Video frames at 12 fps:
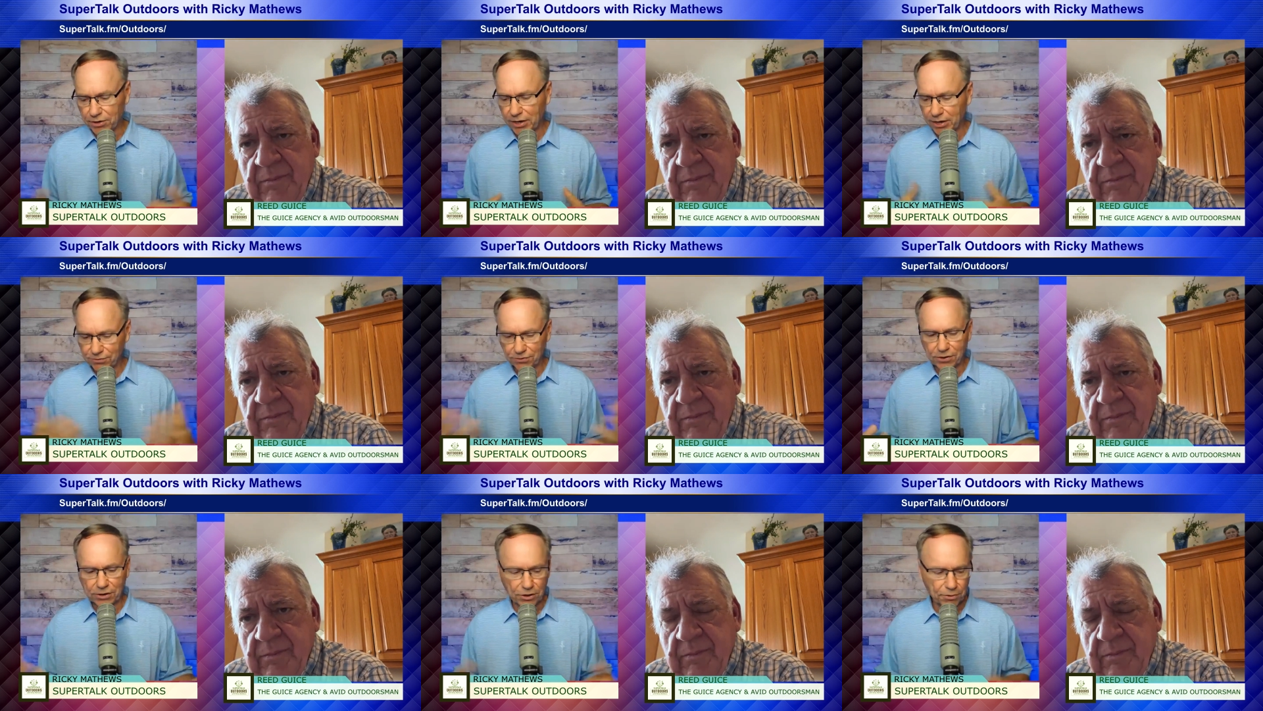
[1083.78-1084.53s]
Speaker 1: kings
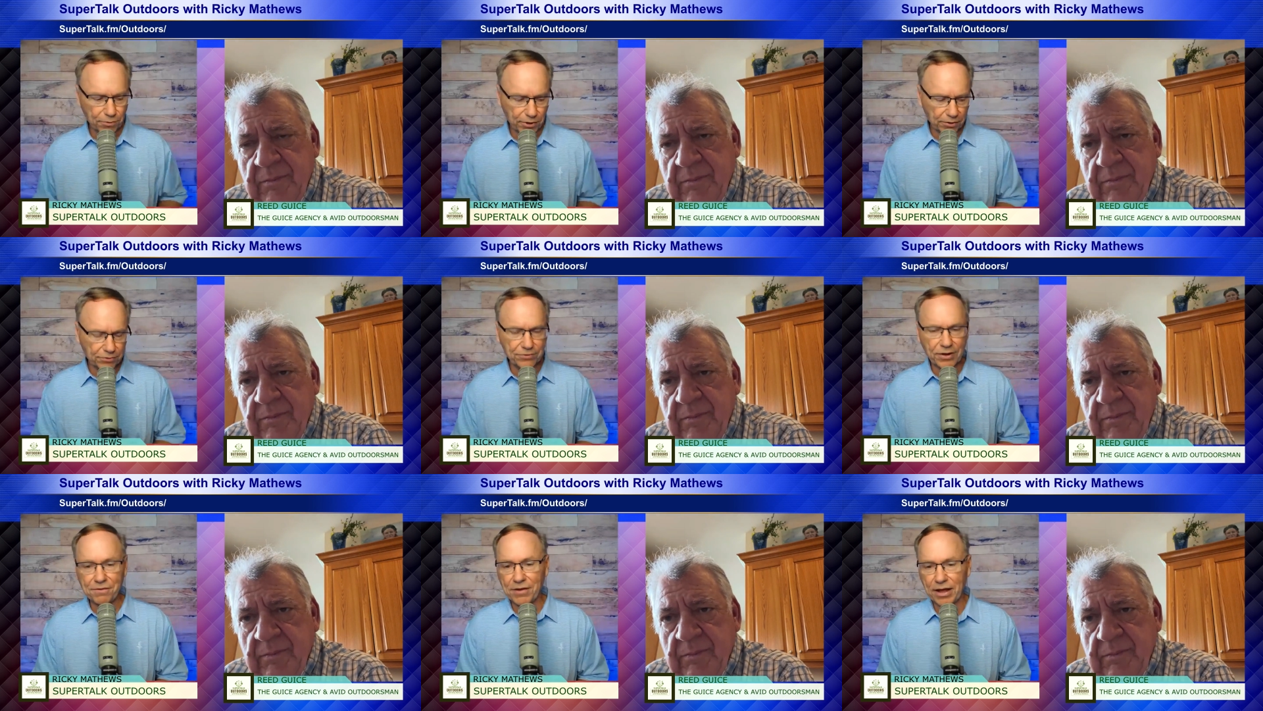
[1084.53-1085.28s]
or the deer
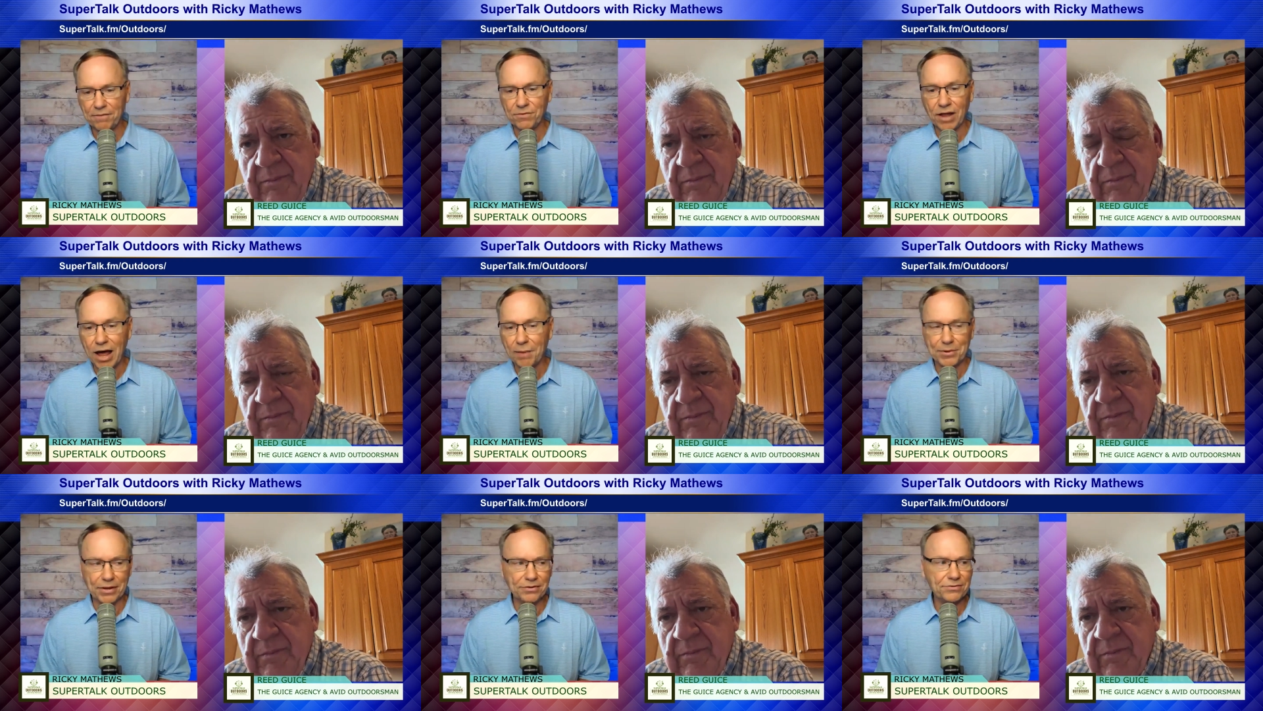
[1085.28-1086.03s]
breeders, they have
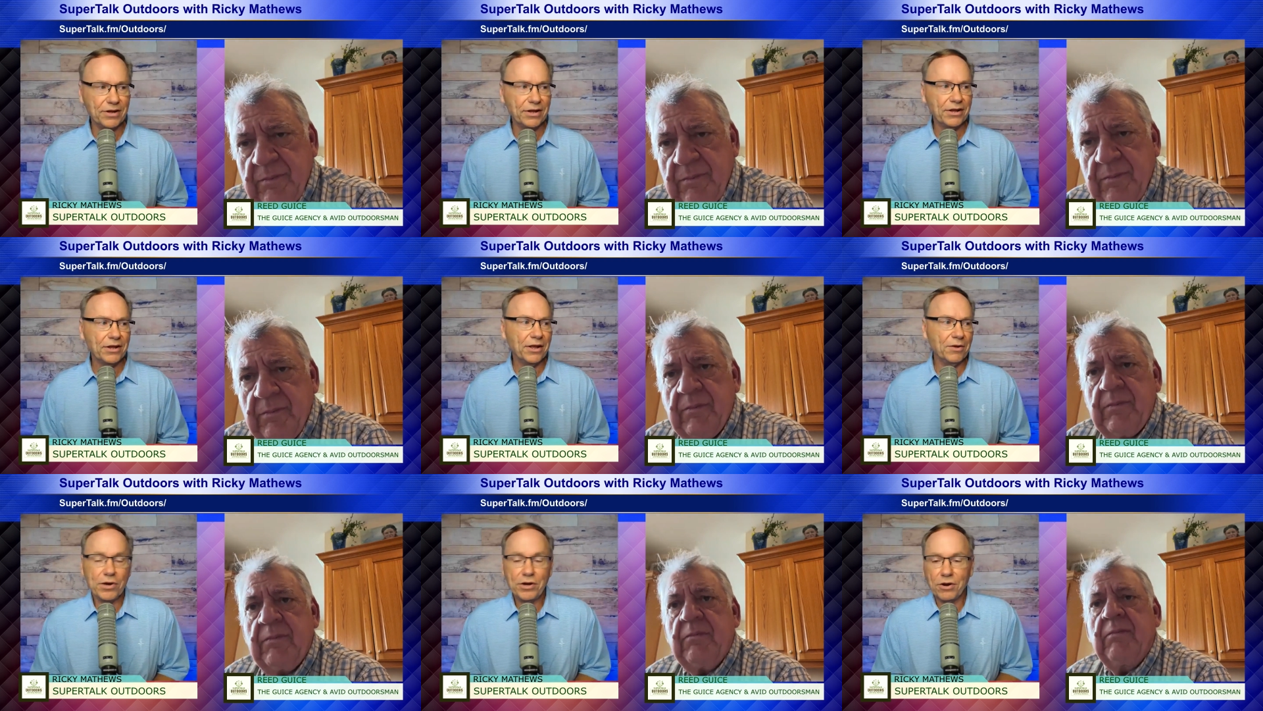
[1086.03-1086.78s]
lobbyists.
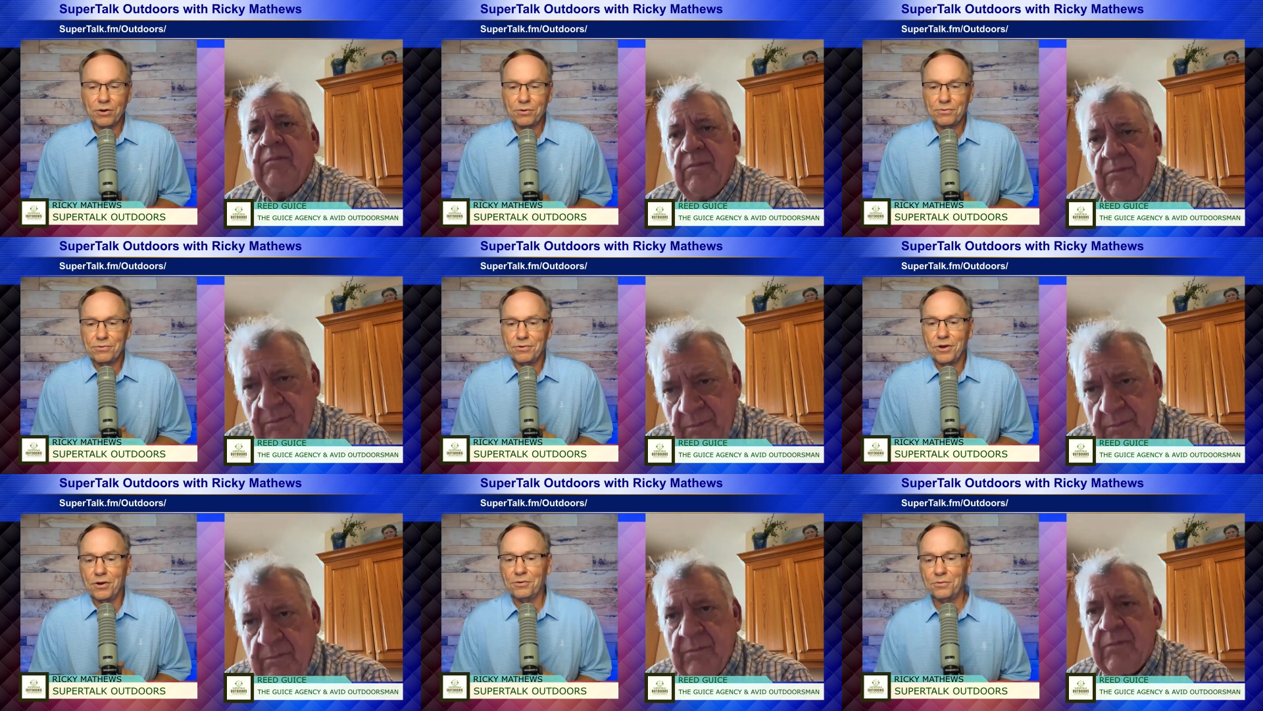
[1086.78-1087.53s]
And we don't,
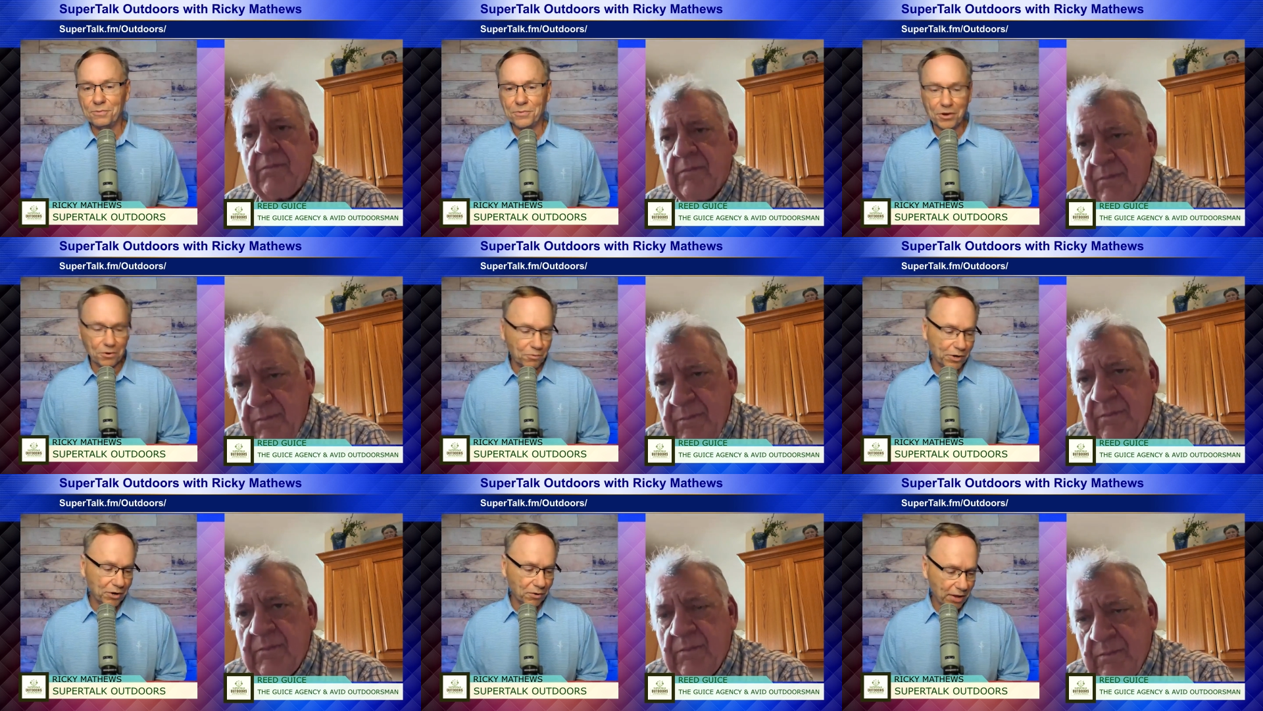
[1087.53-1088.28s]
you know, you
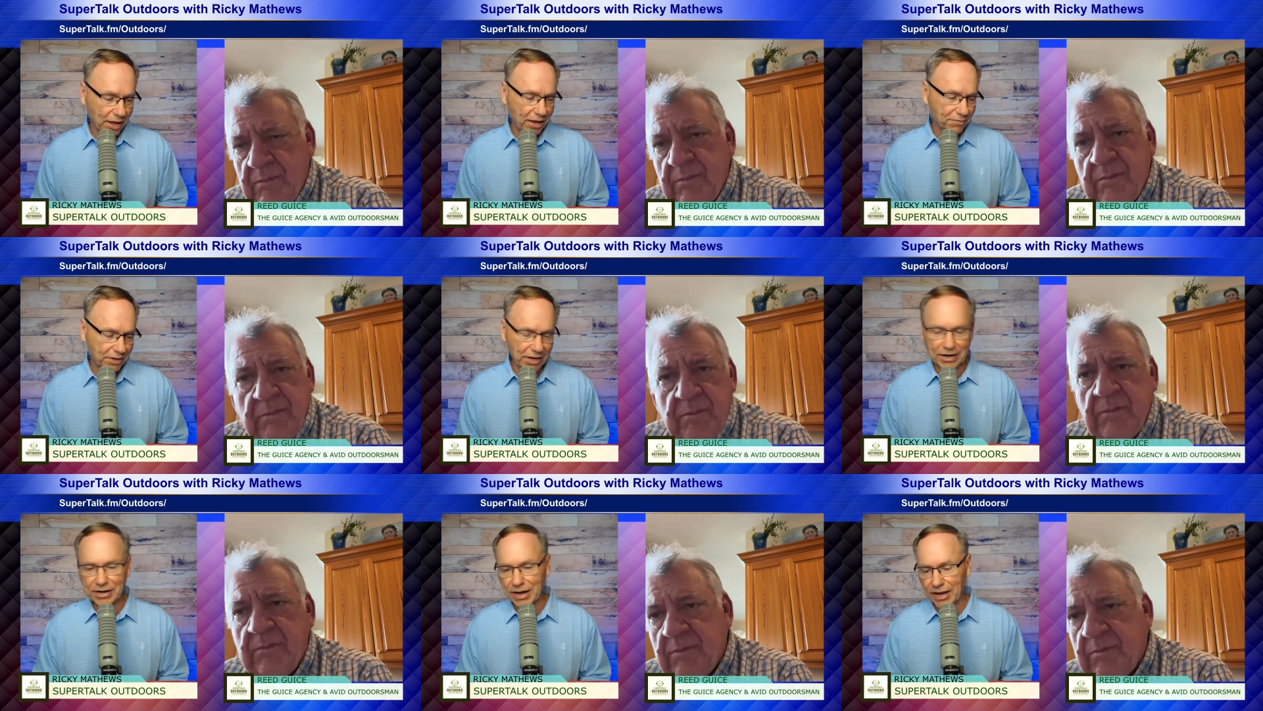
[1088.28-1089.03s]
know, we don't have the
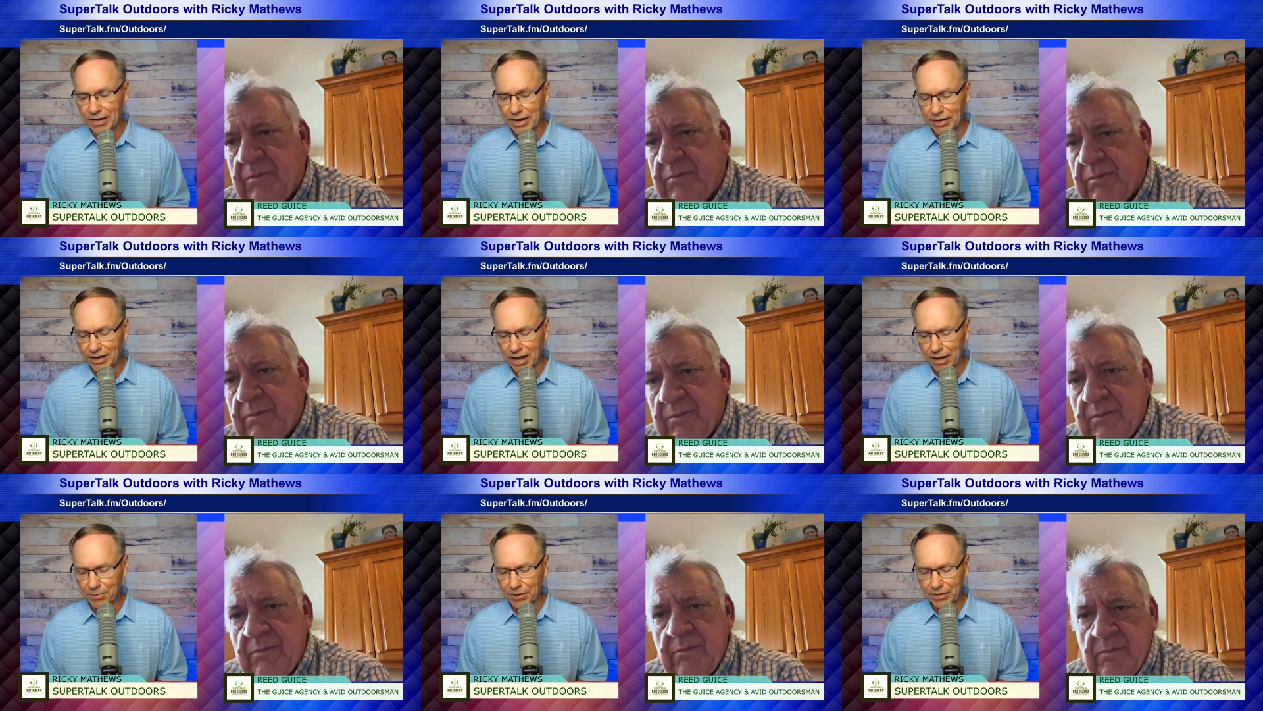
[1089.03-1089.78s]
kind of day-to-day
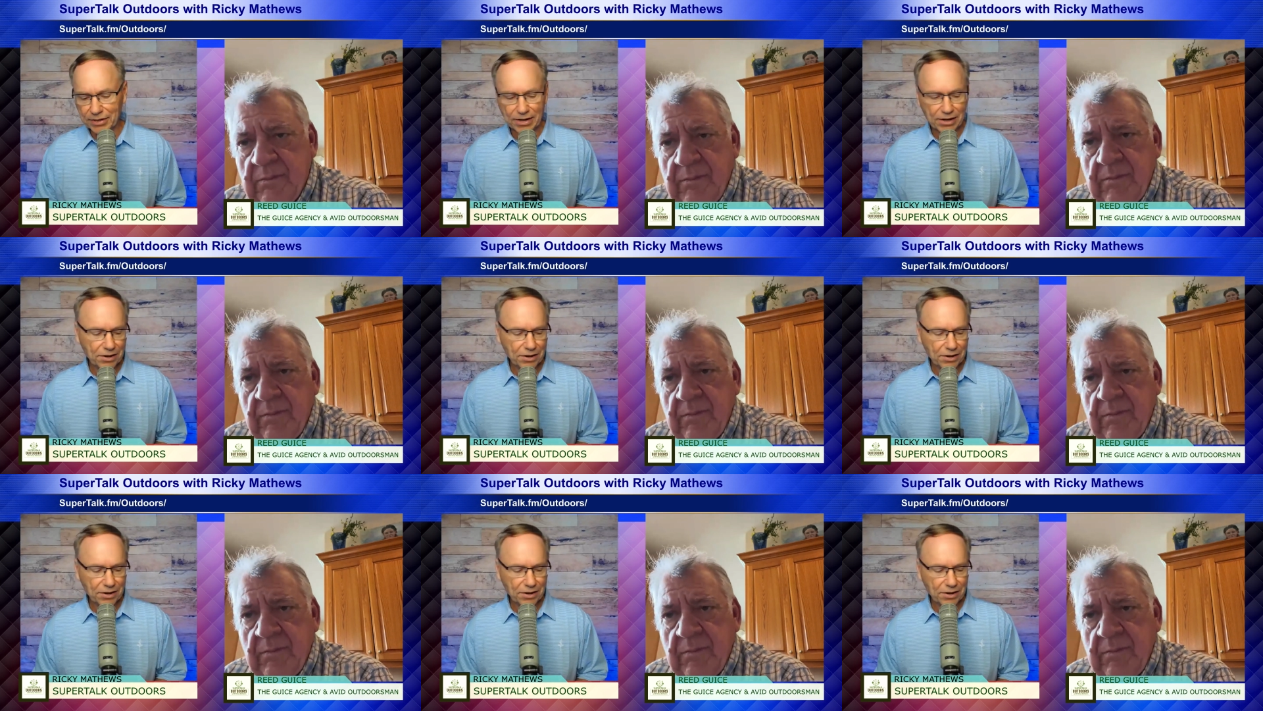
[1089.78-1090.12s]
lobbying